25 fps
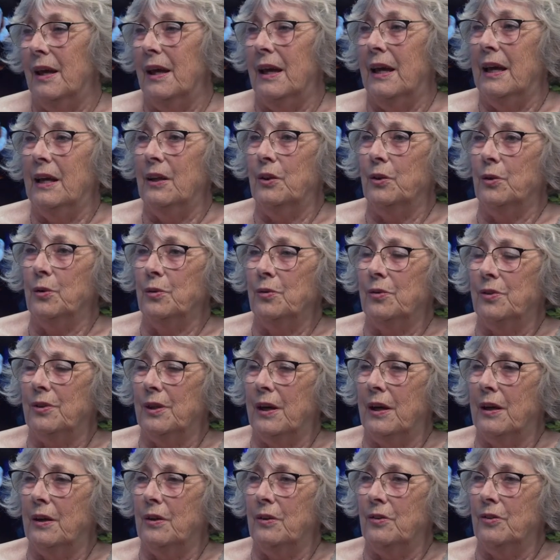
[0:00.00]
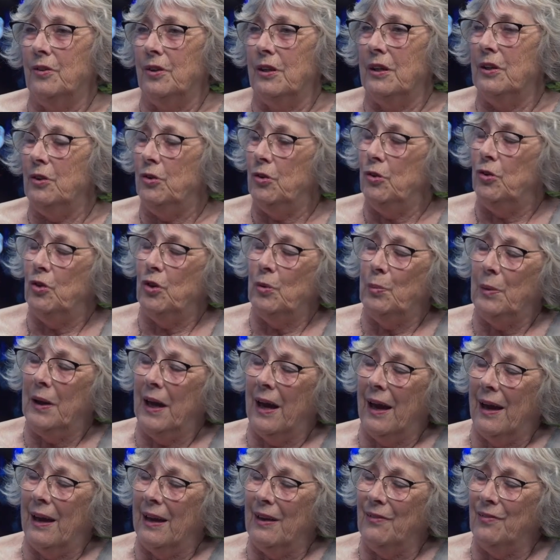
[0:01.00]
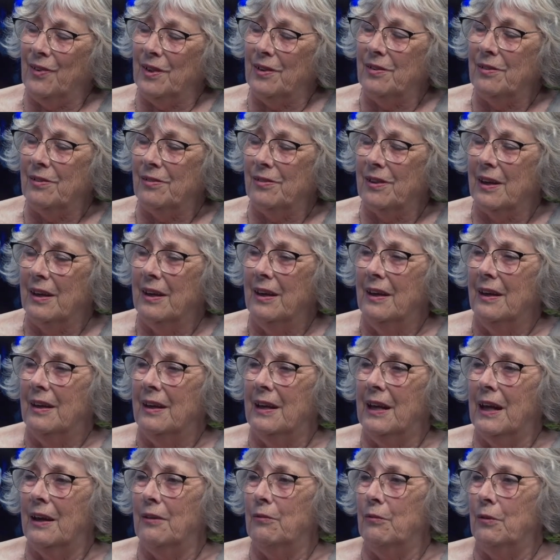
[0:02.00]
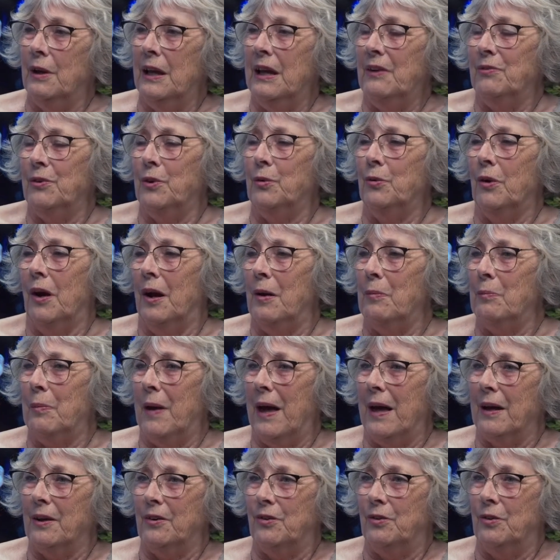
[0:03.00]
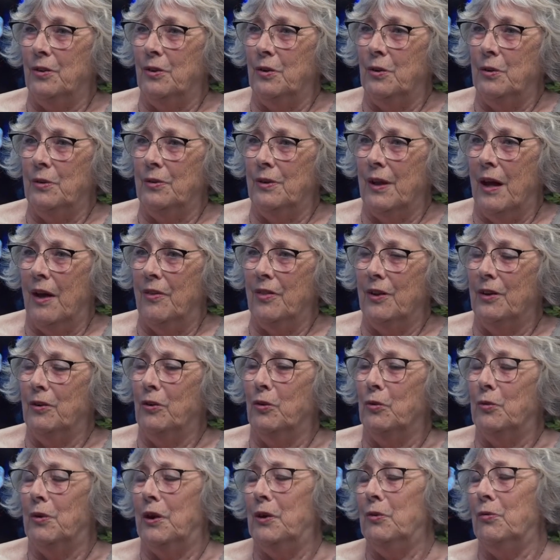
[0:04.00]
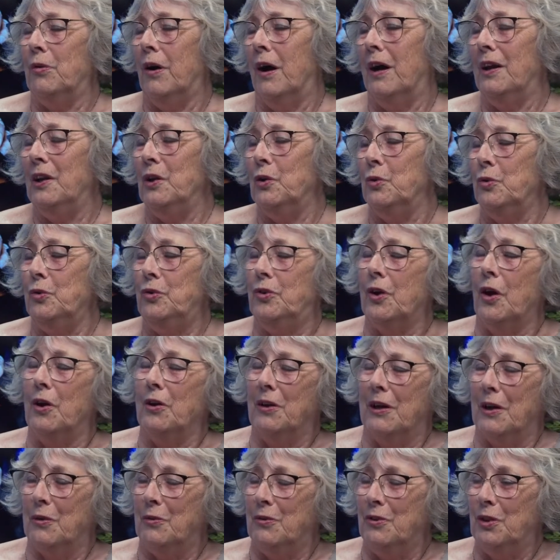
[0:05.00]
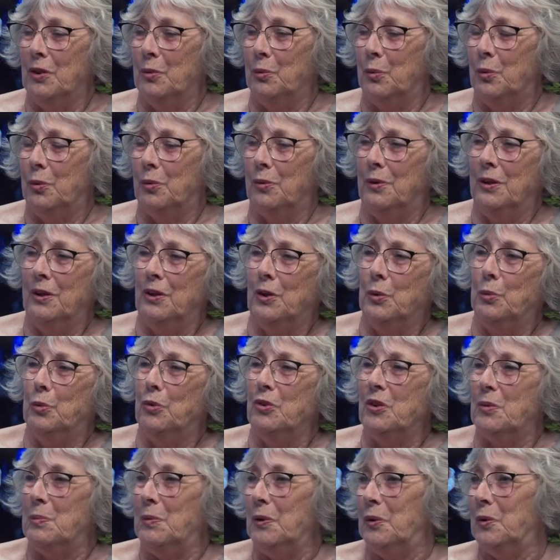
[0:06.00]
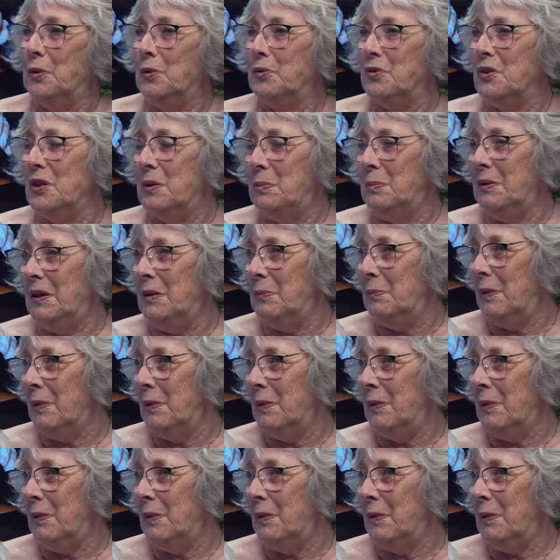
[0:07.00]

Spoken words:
It also teaches you behaviours. Now, even right back to the Little Red Riding Hood, don't go in the woods because of the big